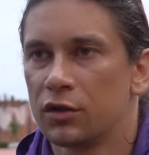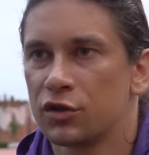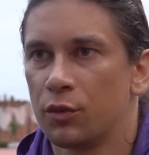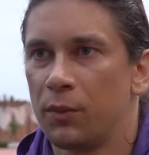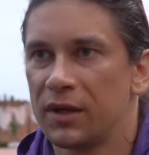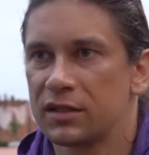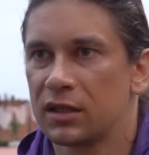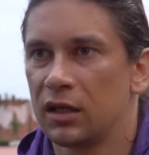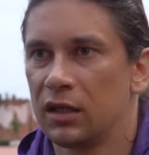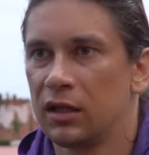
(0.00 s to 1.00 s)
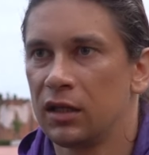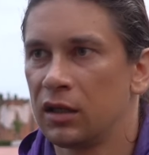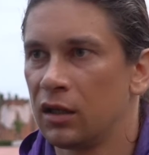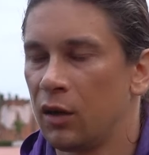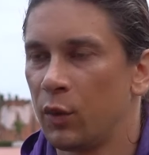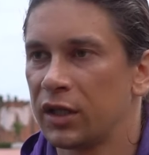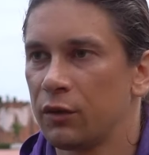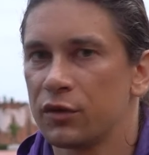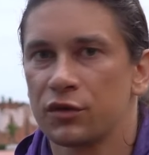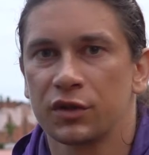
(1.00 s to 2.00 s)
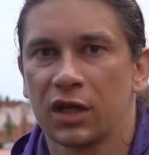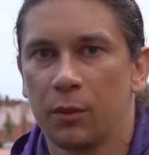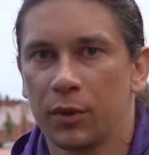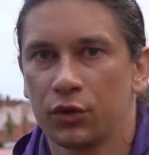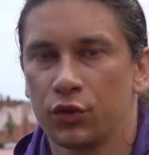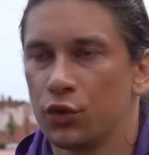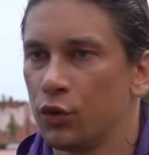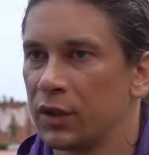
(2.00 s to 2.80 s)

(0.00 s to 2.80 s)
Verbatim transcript: so basically, uh, whatever would happen to you,